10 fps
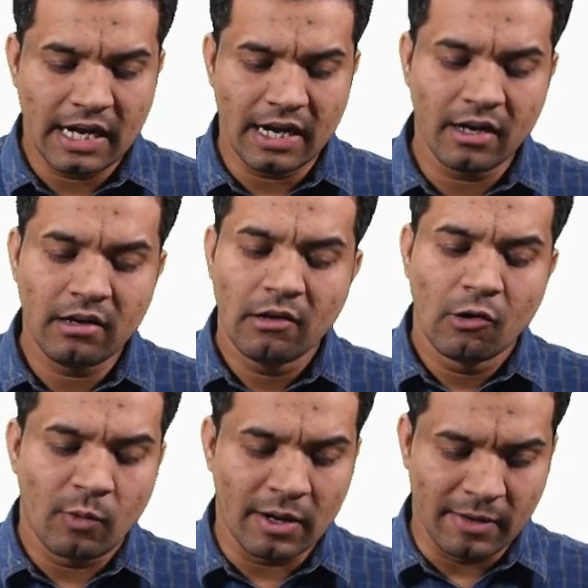And
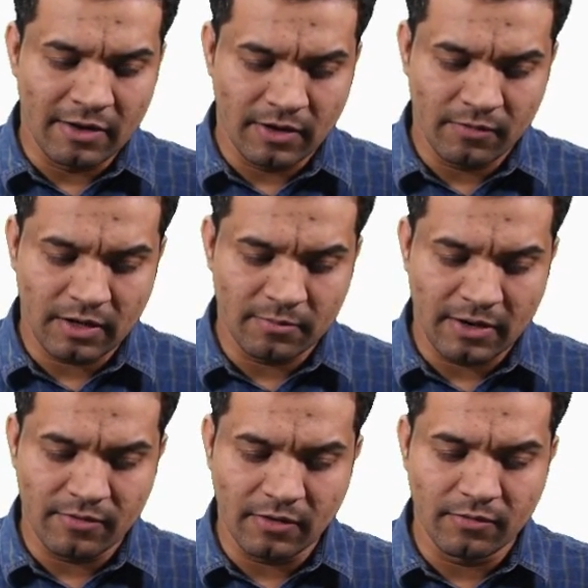one by one
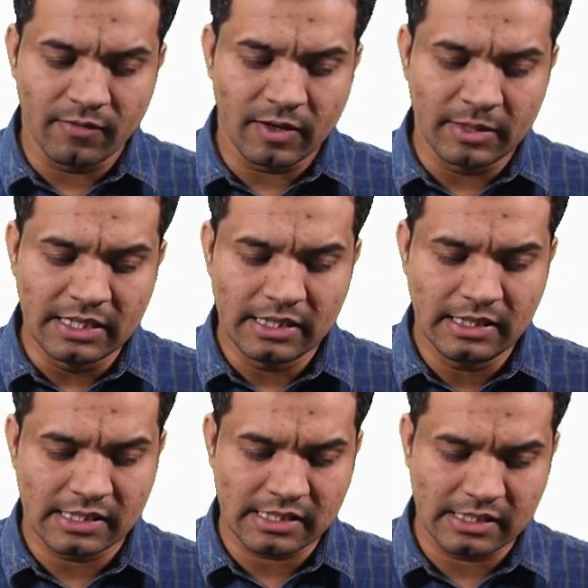we will be
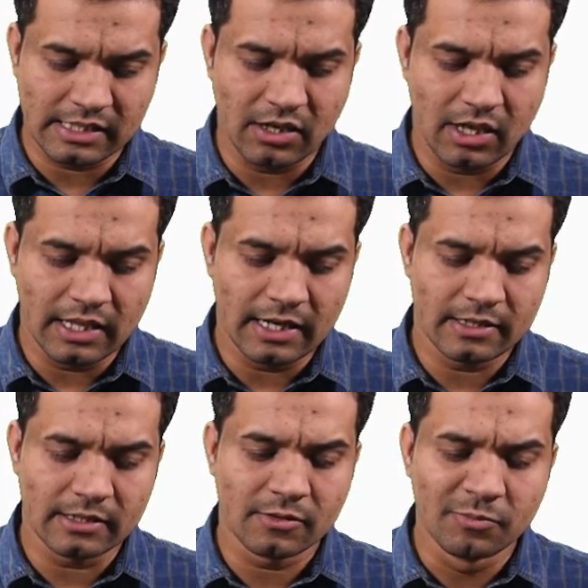discussing all
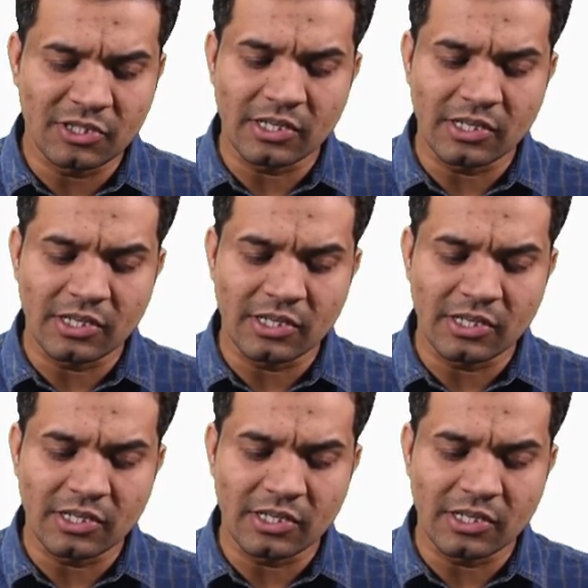that things,